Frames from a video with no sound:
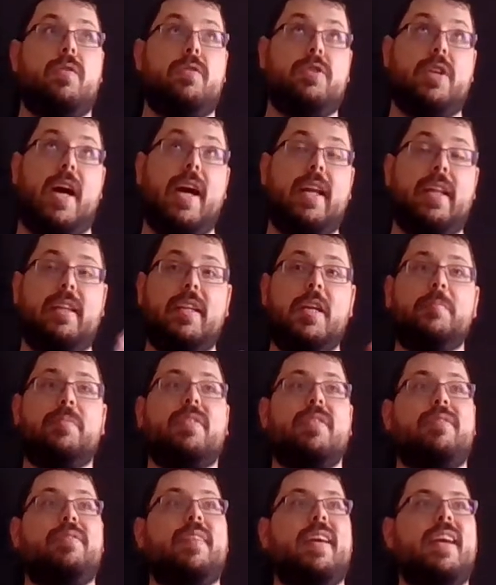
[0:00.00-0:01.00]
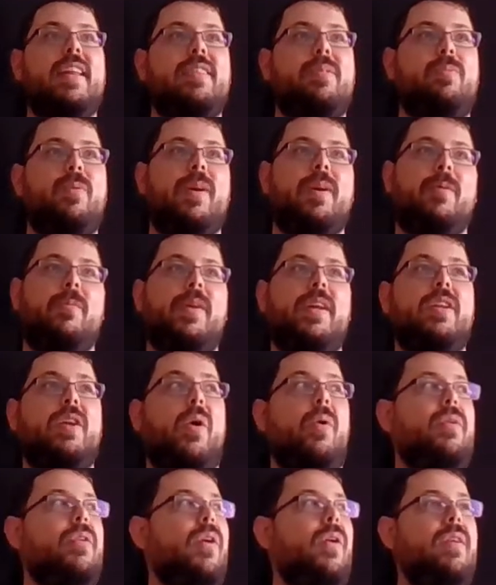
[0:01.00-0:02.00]
giant leaps of faith where we
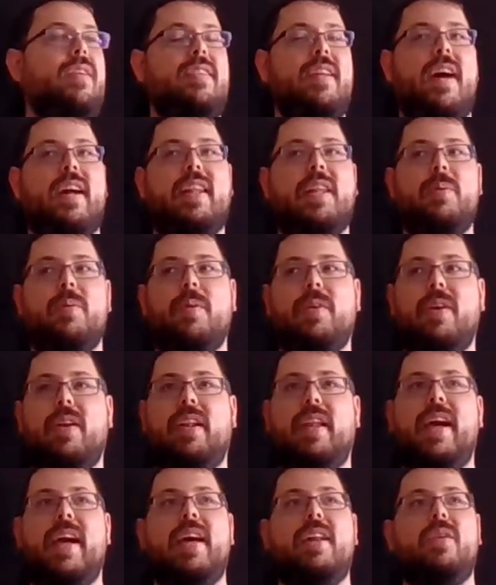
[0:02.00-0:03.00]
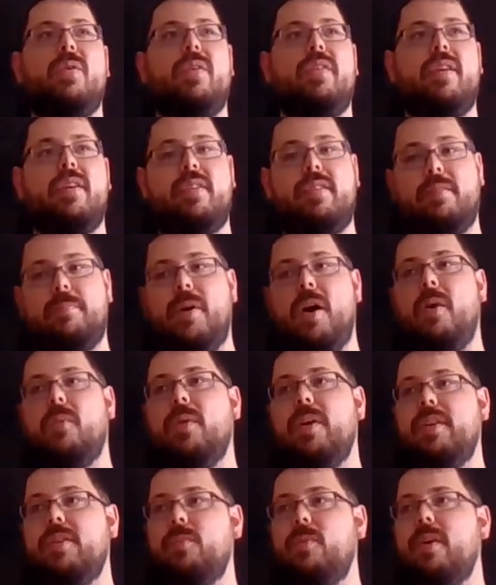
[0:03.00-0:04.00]
don't know exactly where we're going to land, or they're small
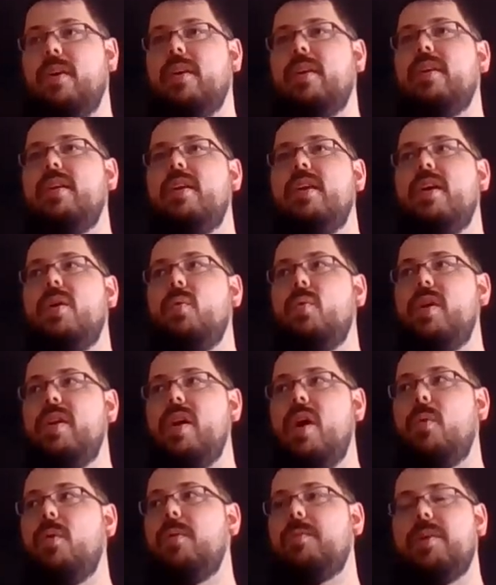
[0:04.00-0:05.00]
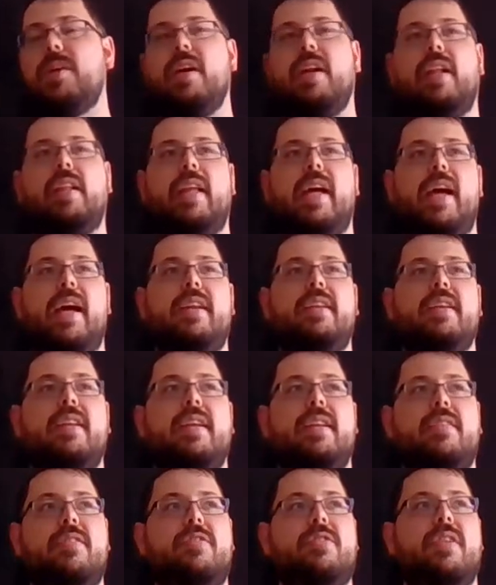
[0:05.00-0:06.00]
ones where we know where we're going to land, and
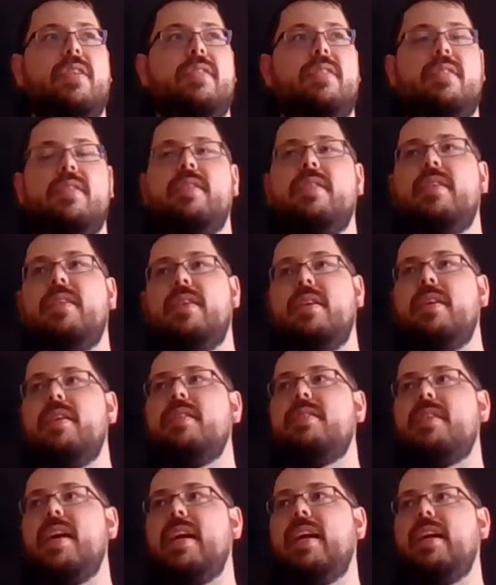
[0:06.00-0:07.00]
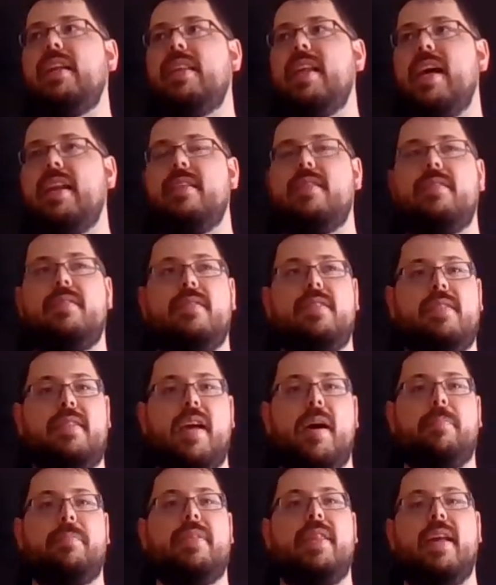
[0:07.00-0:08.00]
it's just taking that
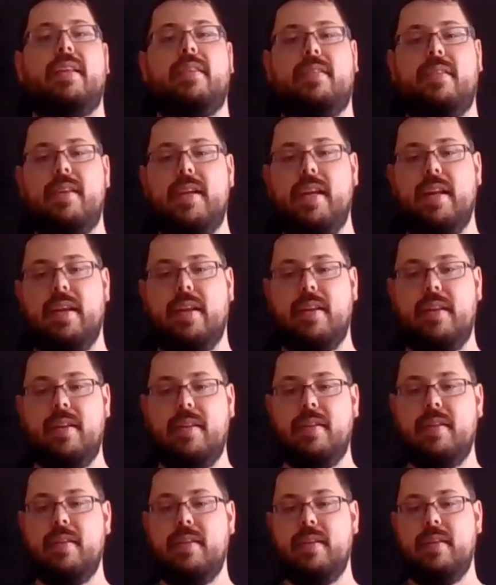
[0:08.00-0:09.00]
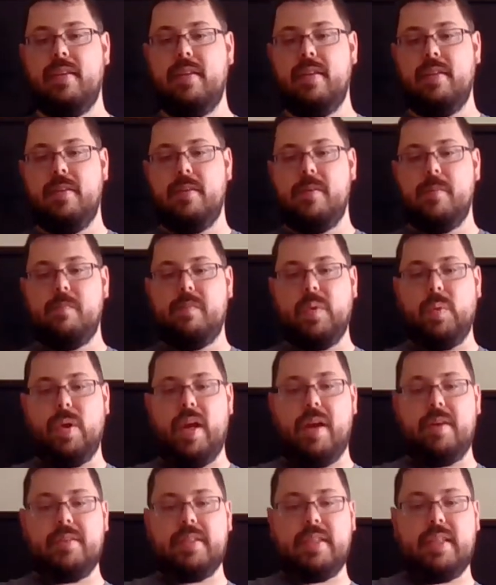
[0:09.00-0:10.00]
step that's needed. When
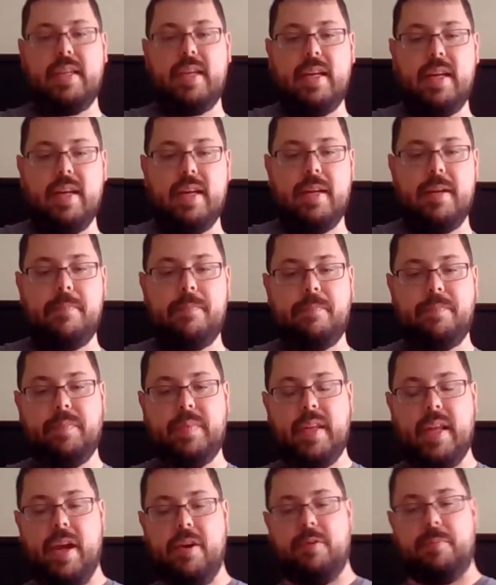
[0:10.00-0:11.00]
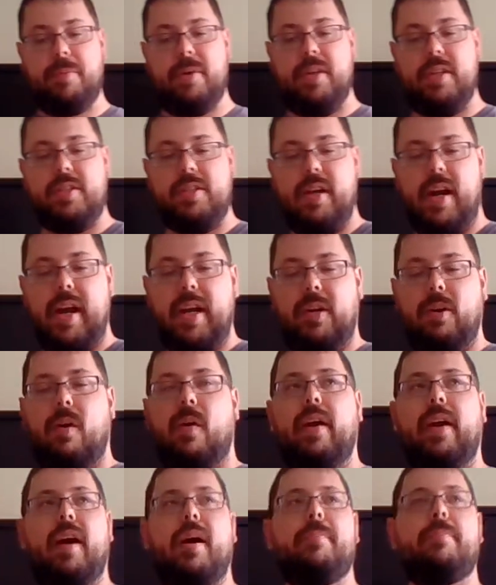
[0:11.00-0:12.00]
I was a kid, I was pretty shy
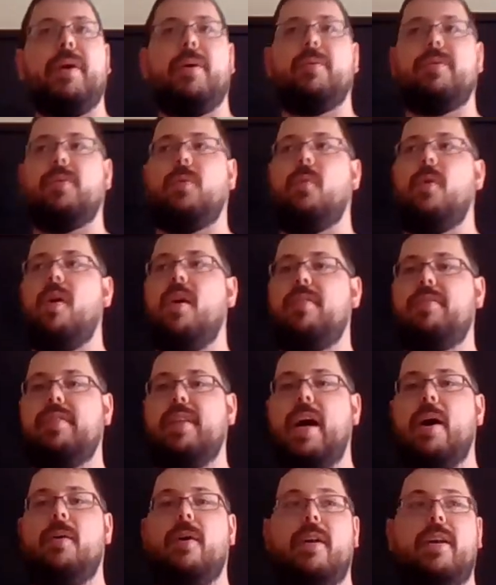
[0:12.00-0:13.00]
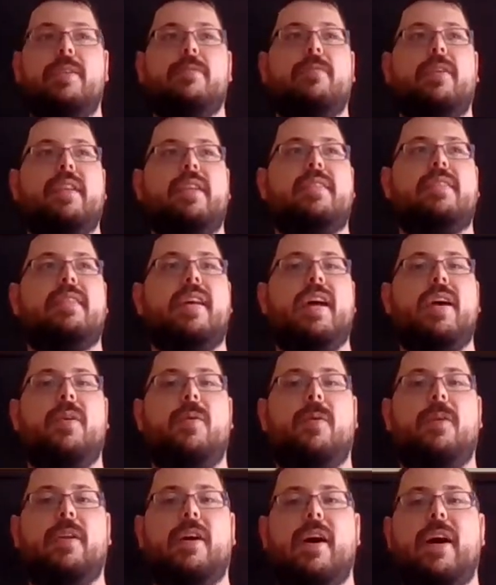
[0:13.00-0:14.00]
growing up. I was a wallflower. I didn't really say a
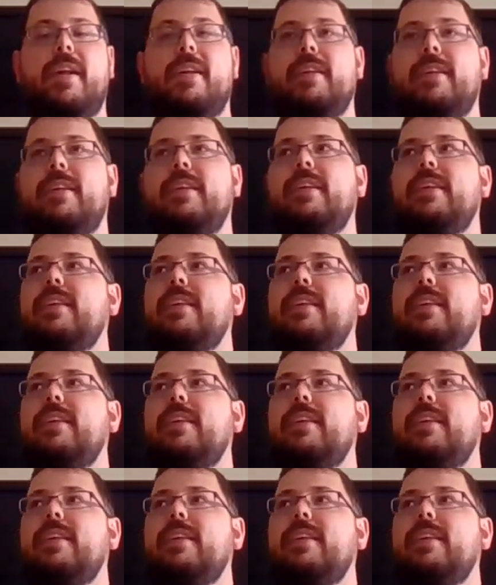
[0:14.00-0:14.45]
whole lot.